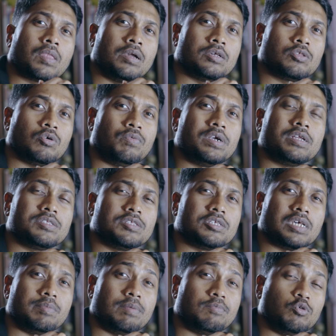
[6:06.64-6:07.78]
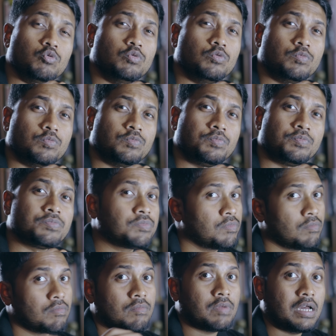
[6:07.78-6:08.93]
So what does this sum up to?
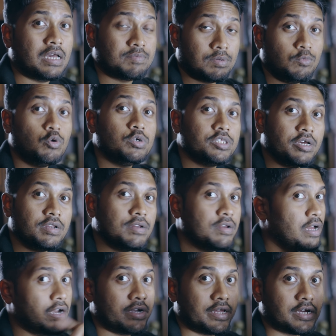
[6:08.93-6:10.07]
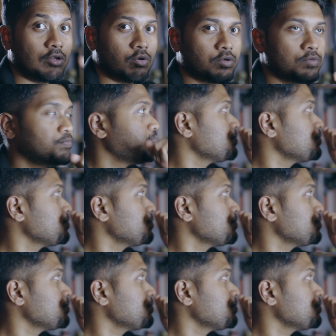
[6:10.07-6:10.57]
I have some notes here, I'll take a look.